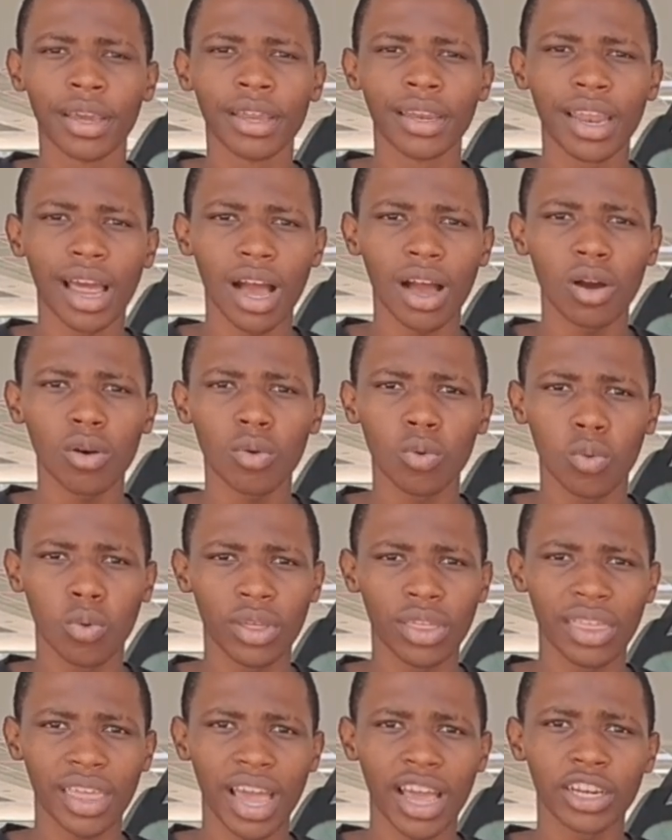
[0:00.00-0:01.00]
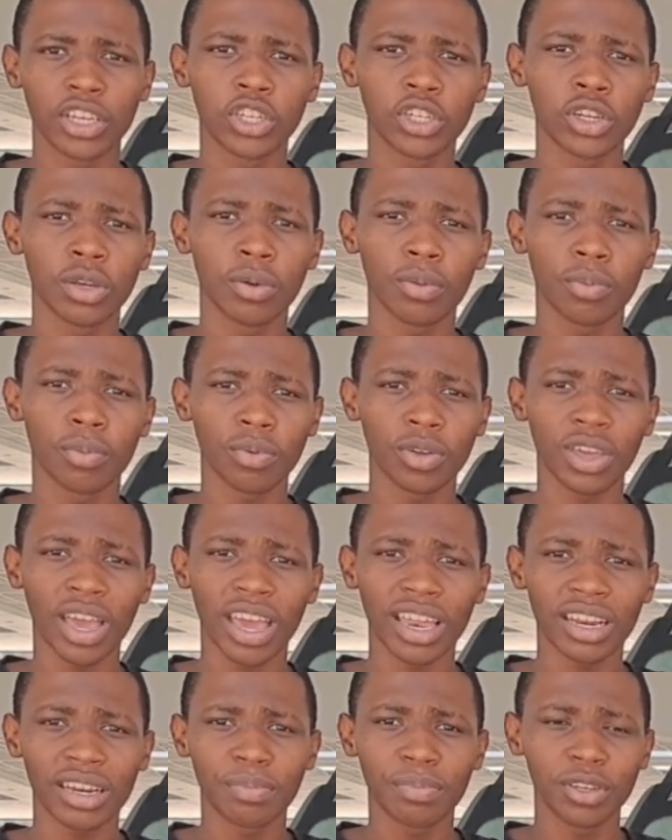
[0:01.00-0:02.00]
Now with that
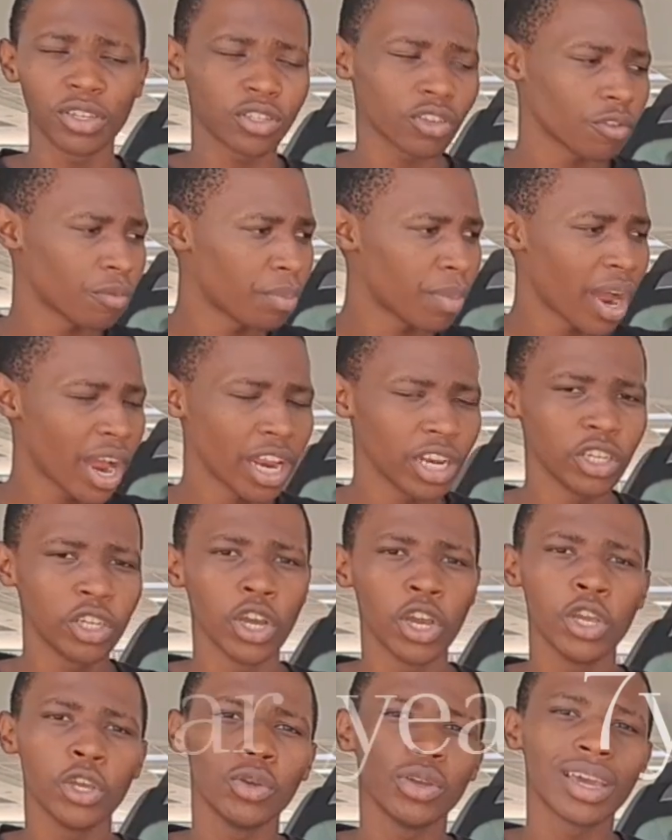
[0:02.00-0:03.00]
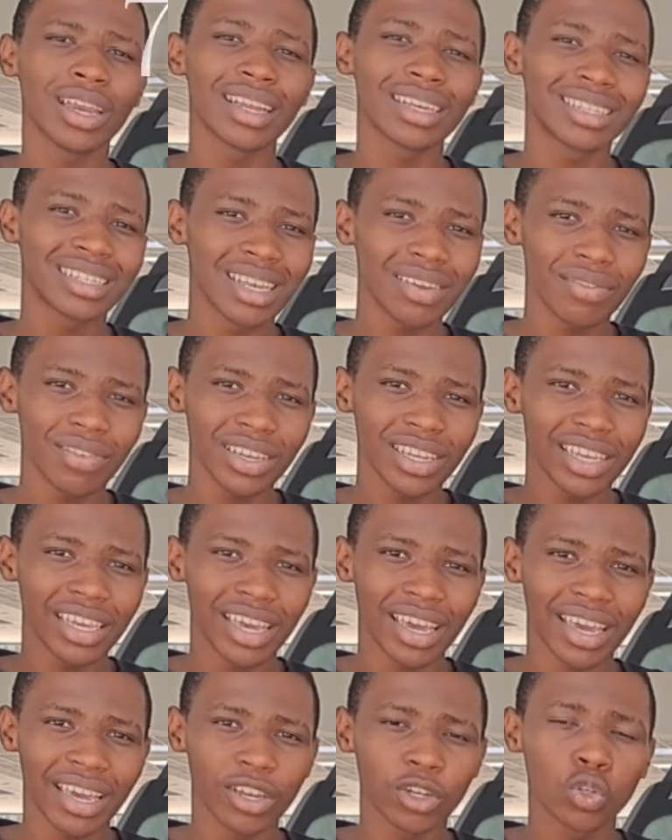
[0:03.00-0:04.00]
added peace of mind, you get a
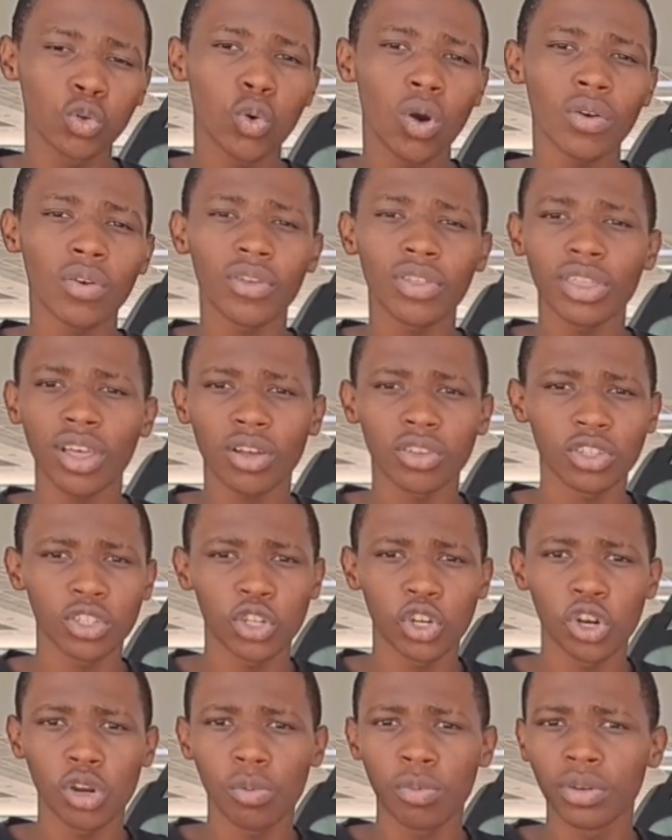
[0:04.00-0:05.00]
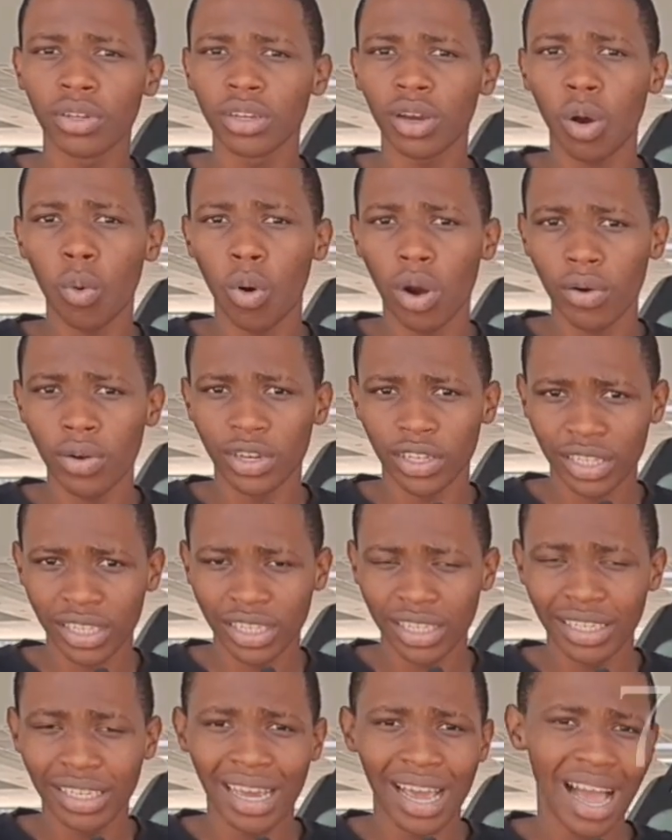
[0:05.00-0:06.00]
7-year, 200,000 kilometer
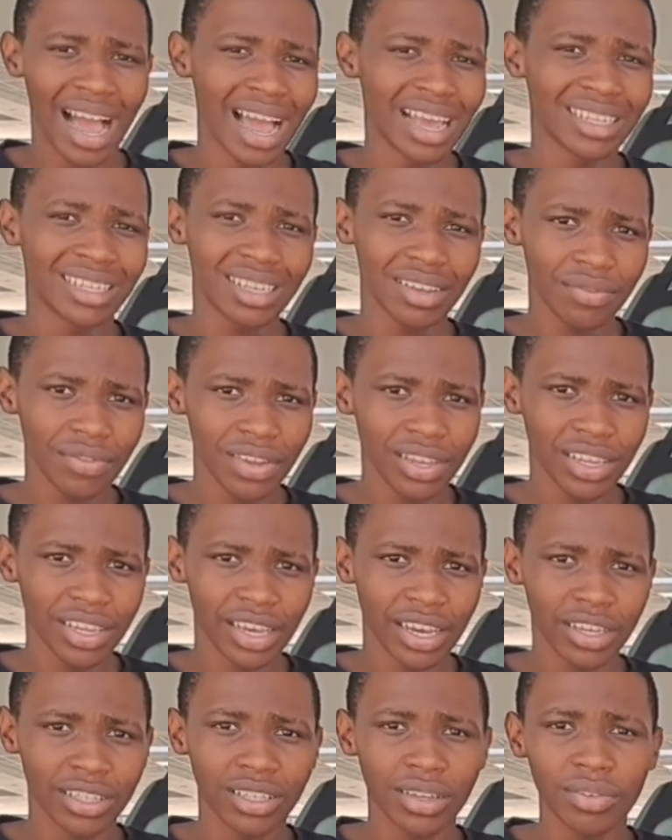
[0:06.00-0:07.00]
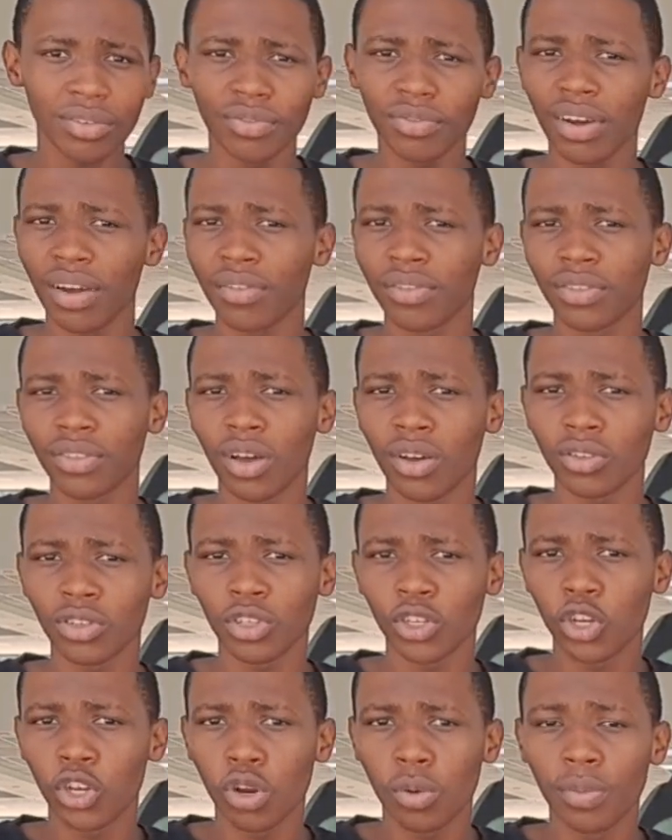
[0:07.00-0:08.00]
warranty, a 7-year, 75,000
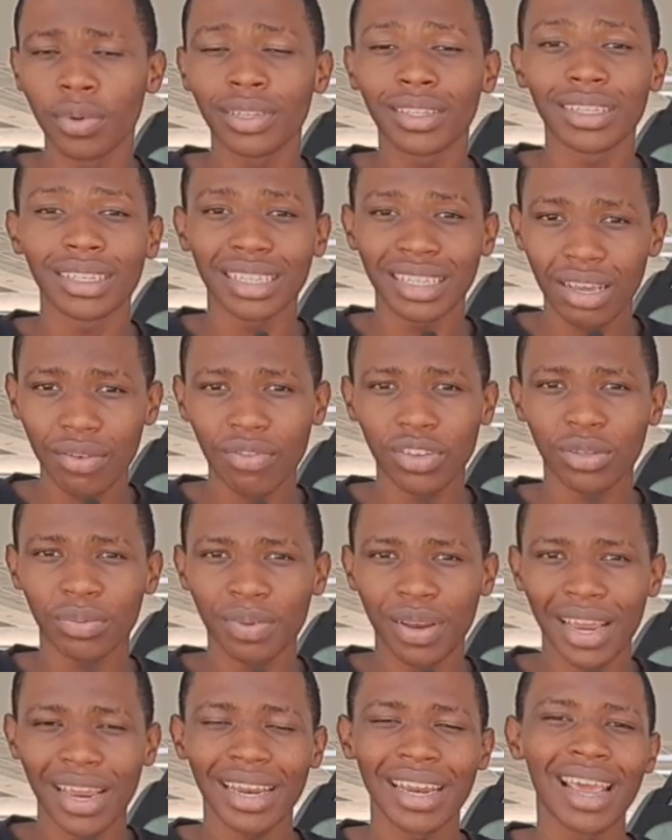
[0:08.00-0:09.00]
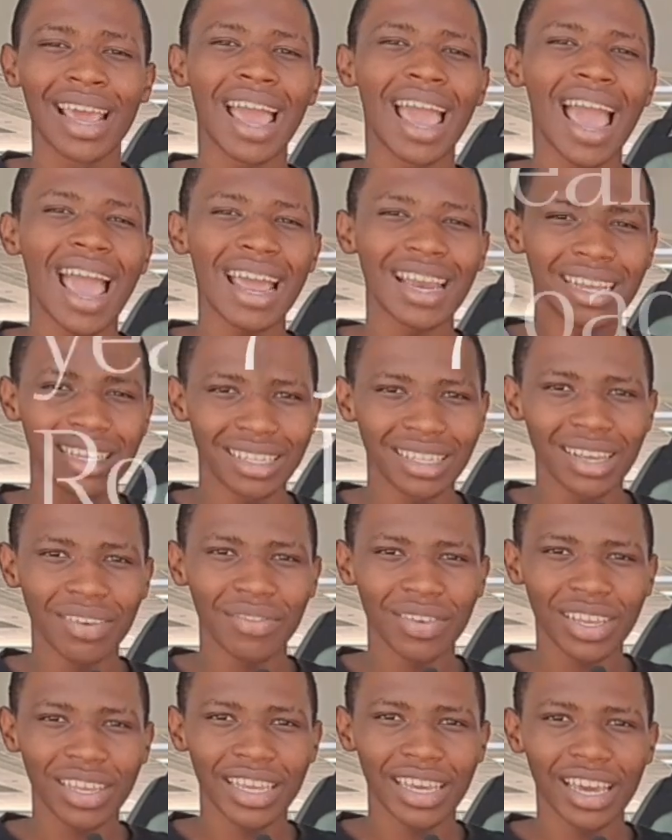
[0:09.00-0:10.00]
kilometer service plan, and a
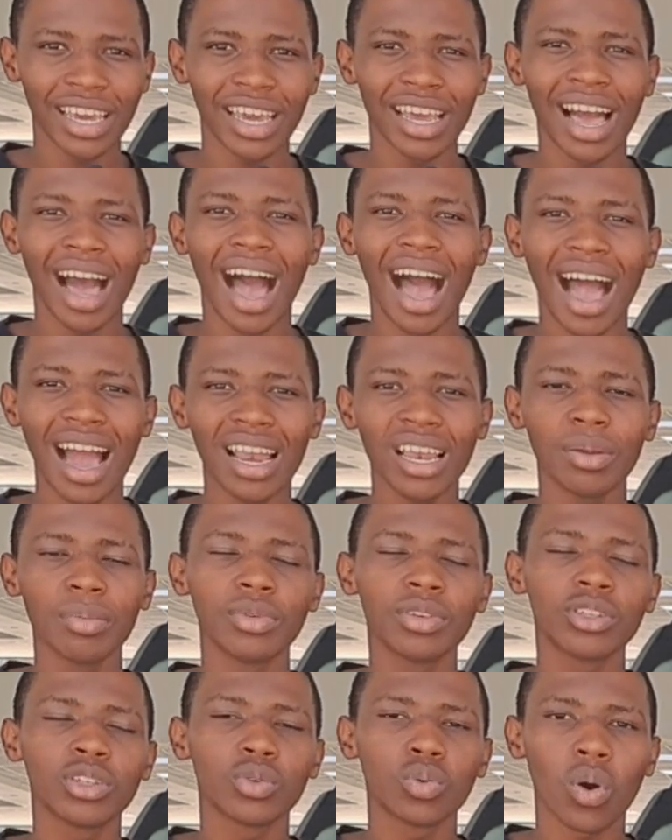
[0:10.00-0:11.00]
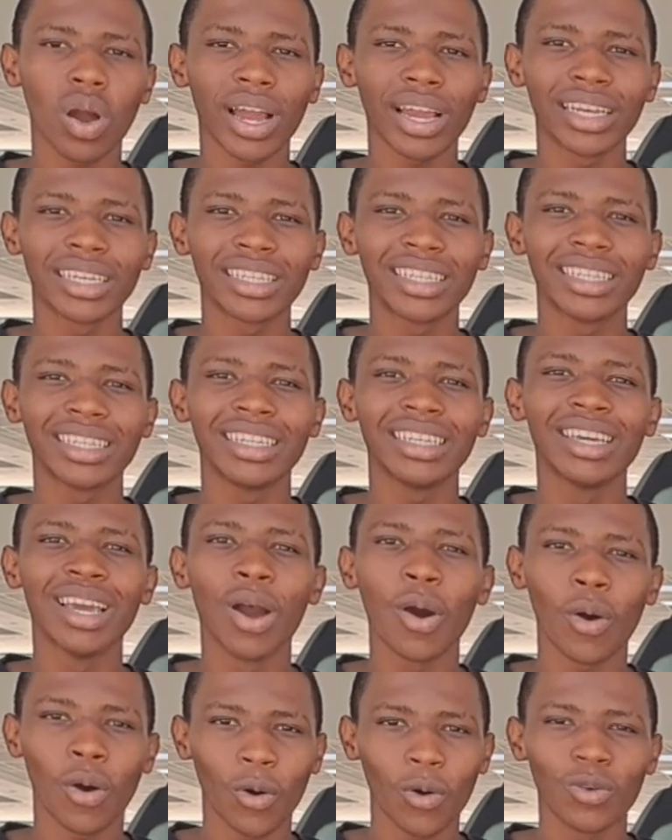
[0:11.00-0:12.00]
7-year unlimited warranty
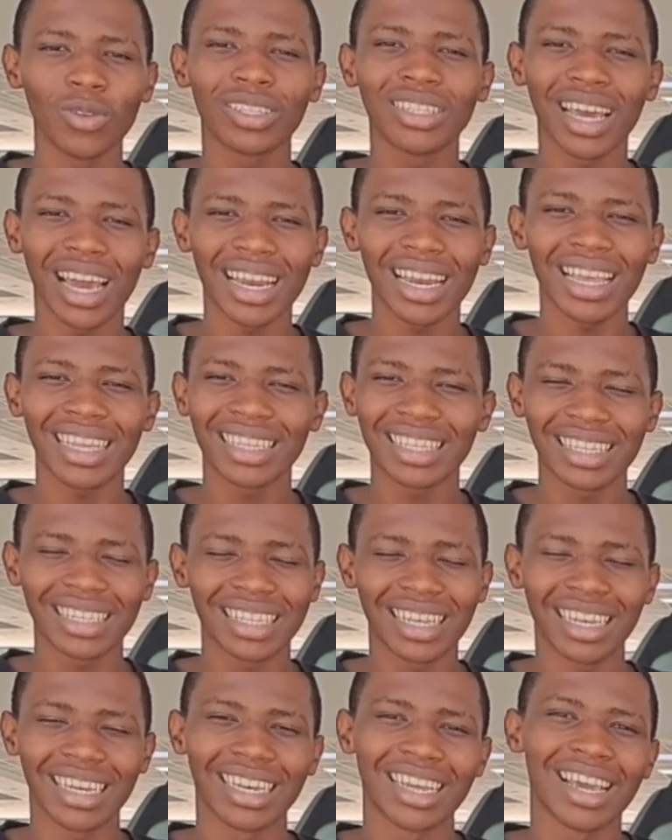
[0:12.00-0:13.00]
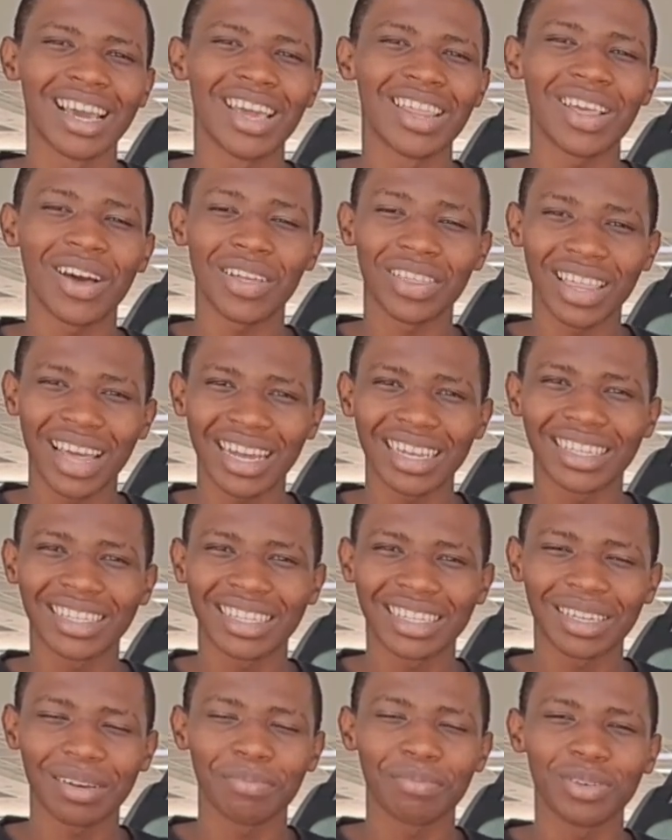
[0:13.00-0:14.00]
roadside assistant. Now
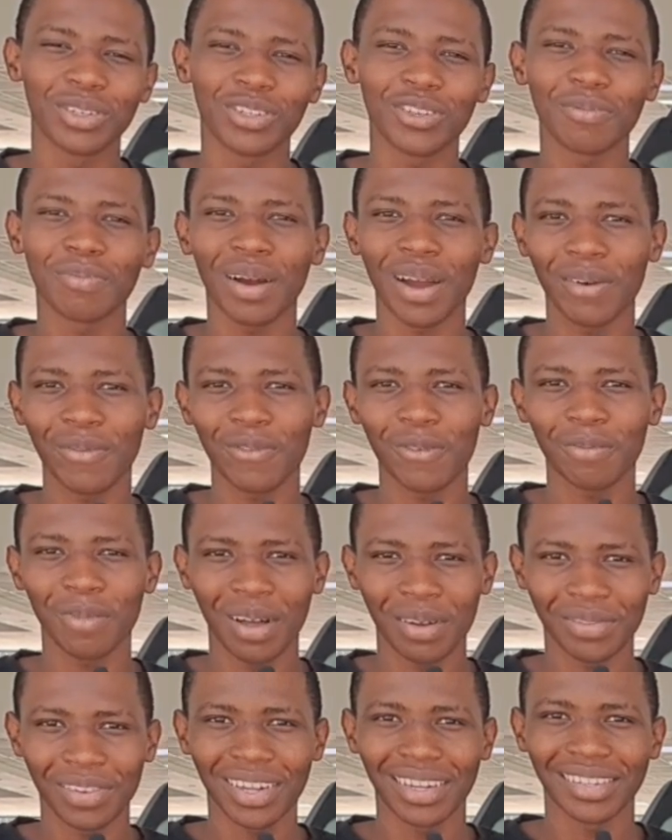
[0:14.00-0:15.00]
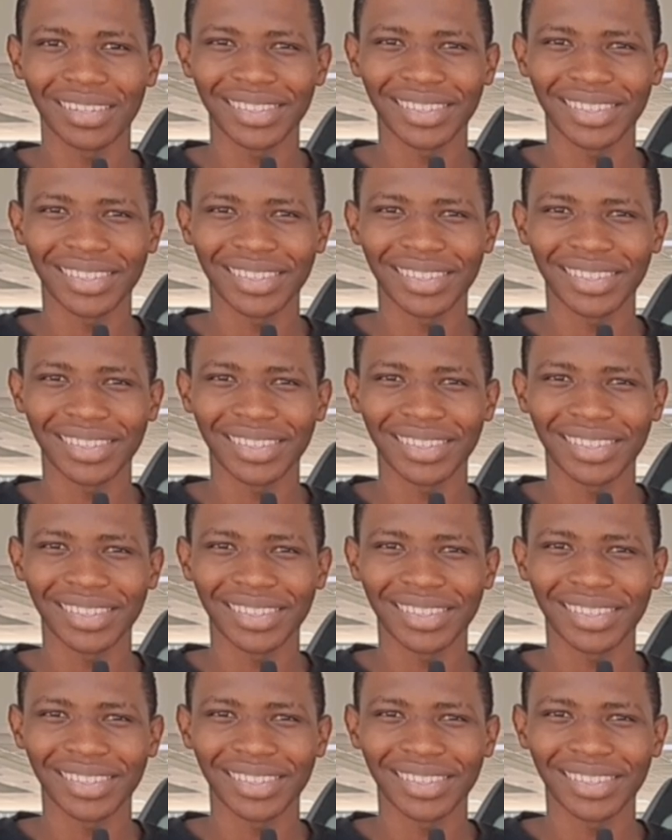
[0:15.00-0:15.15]
that's some peace of mind from Haval. So what's